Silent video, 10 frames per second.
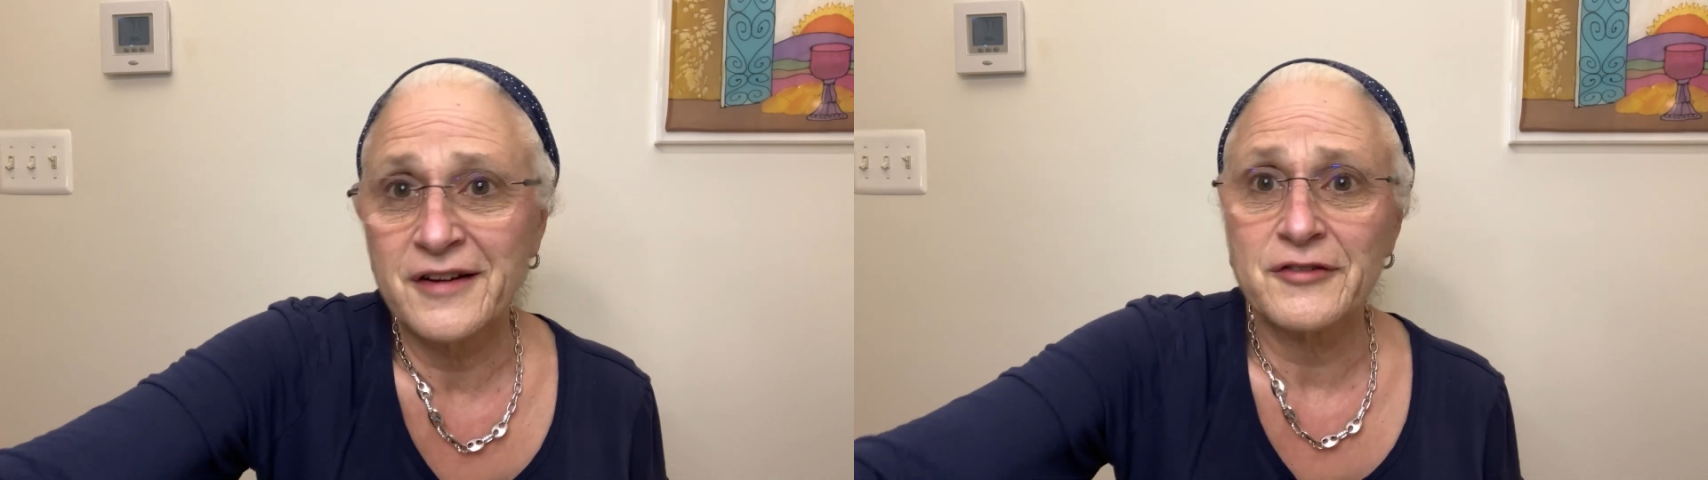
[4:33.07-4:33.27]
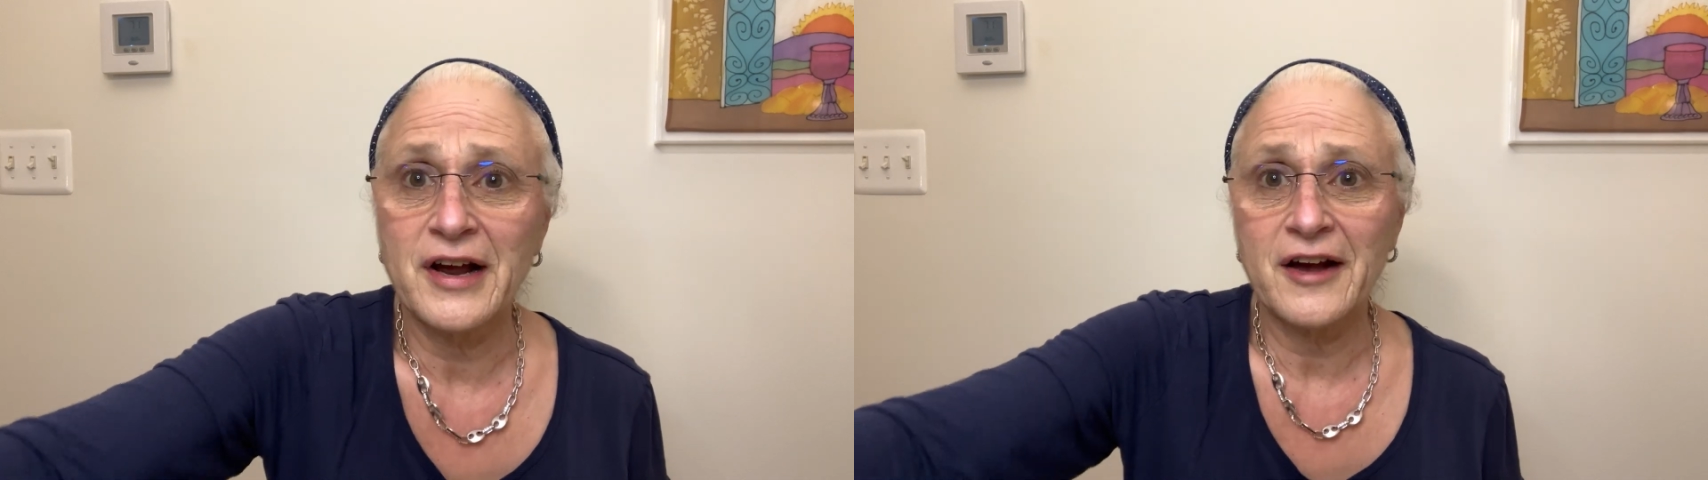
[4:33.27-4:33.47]

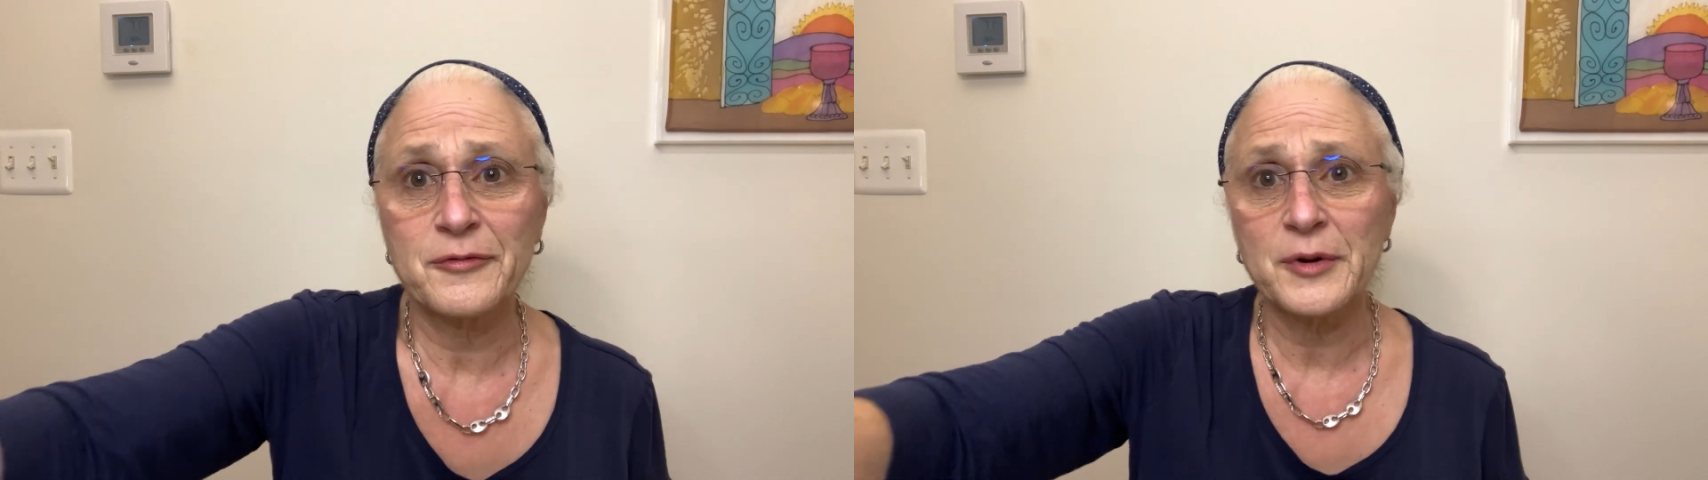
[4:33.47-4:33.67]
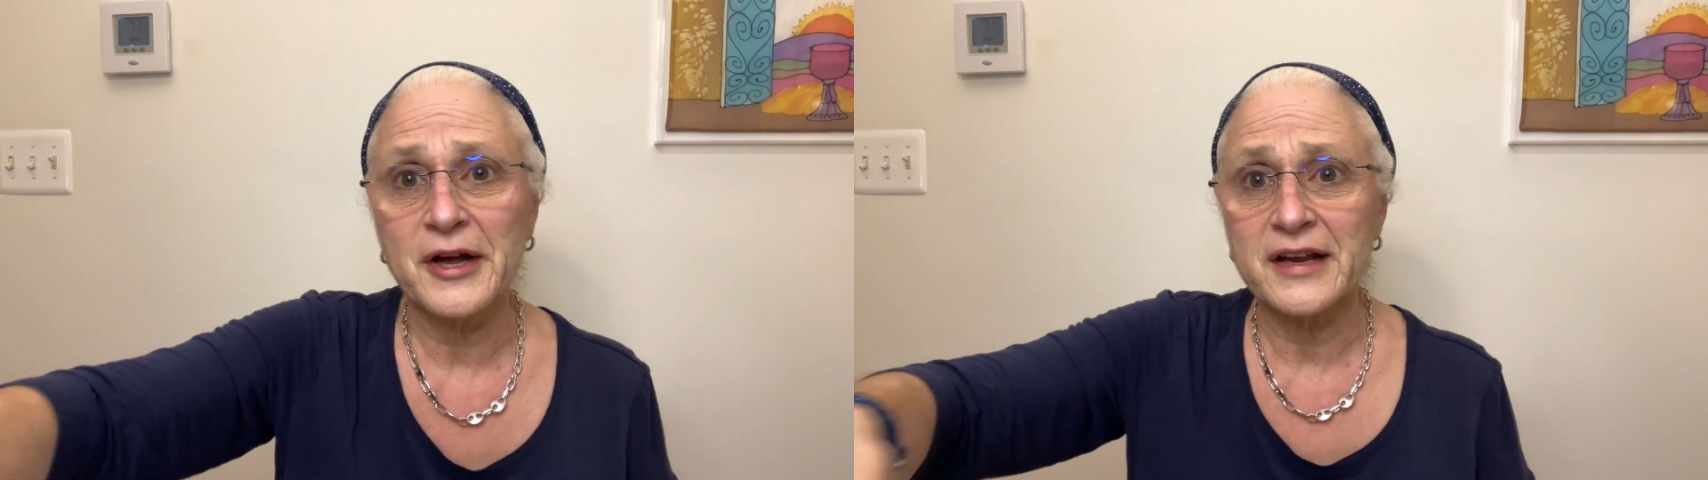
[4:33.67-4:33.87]
for half
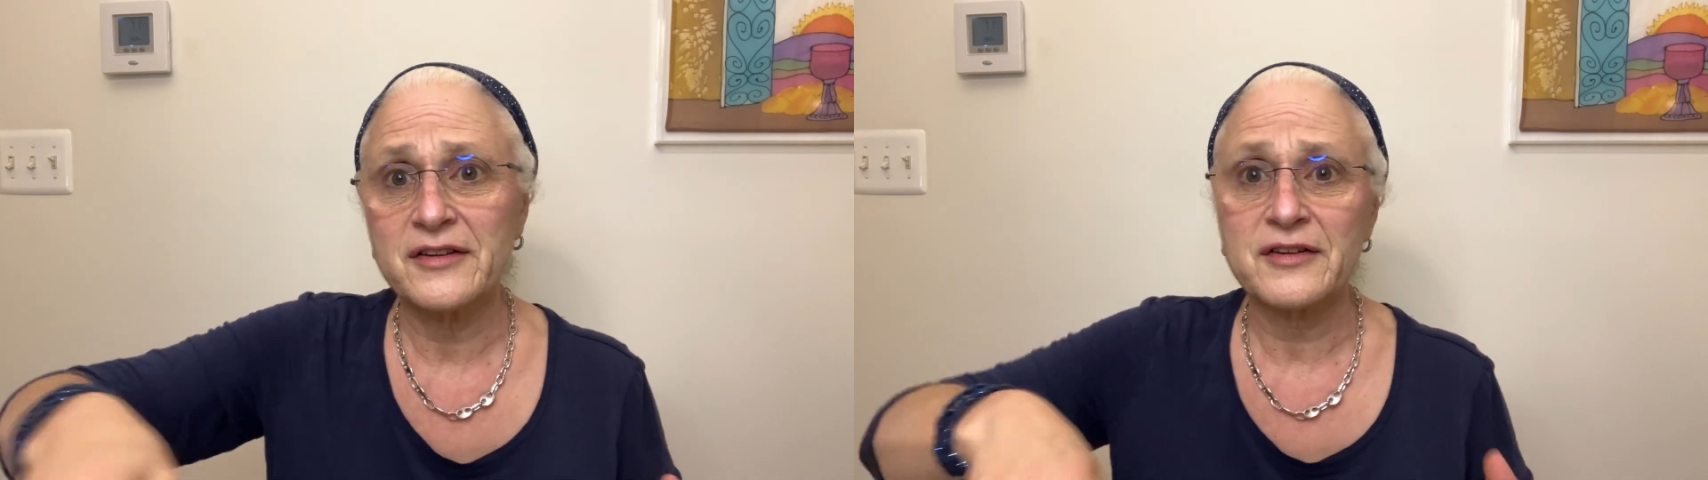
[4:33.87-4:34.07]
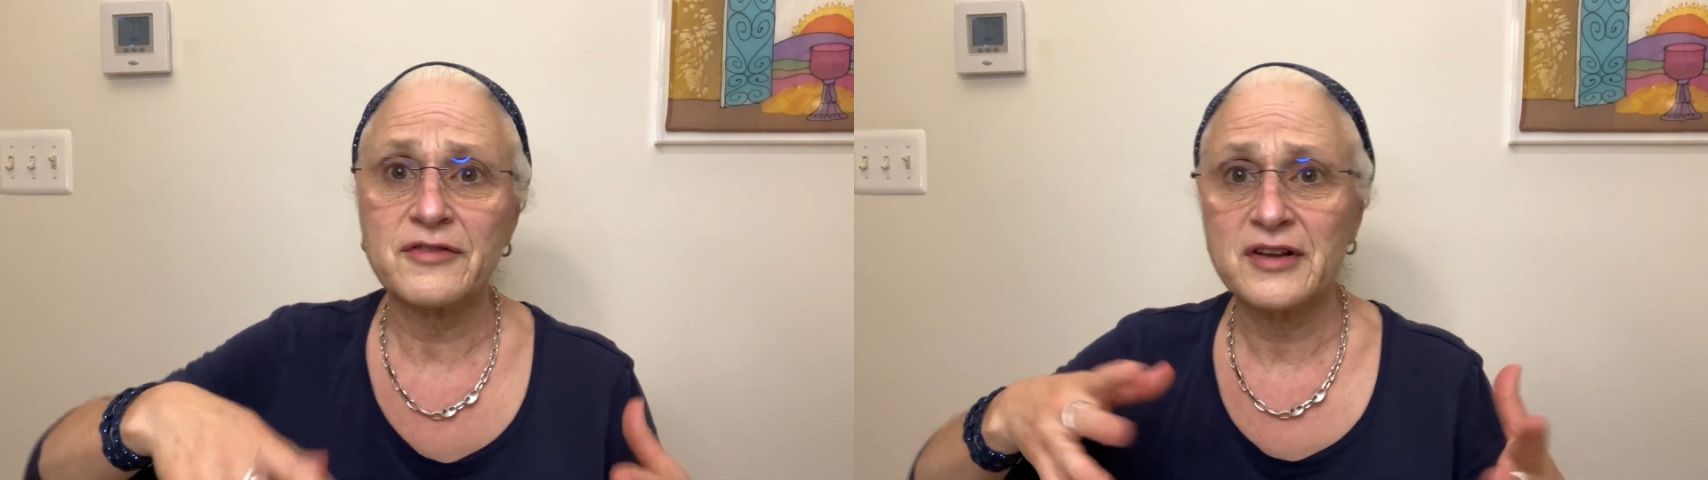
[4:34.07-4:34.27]
price if you